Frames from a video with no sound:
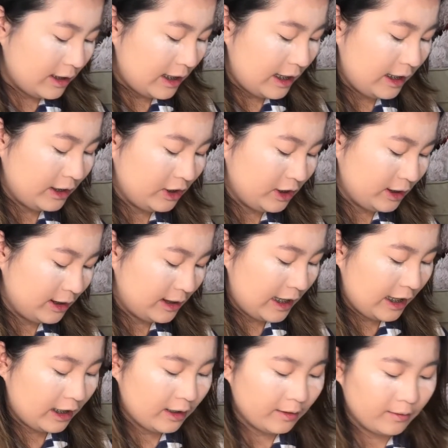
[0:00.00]
and just
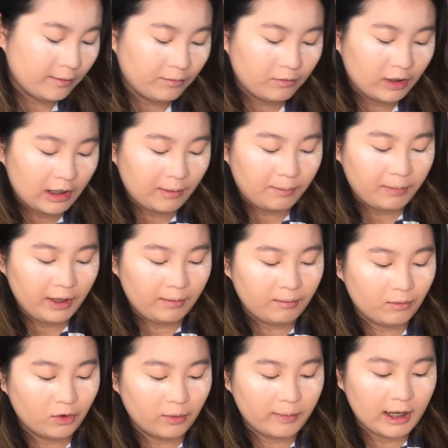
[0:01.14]
take a bit
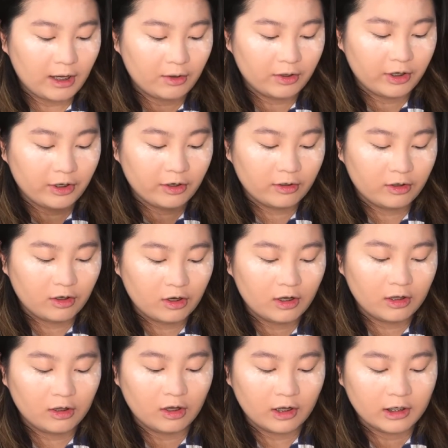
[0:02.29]
more powder, not a
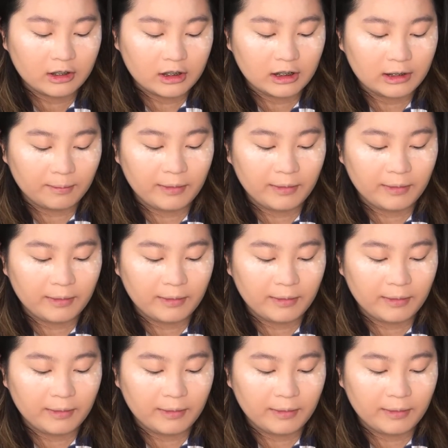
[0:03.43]
lot, just a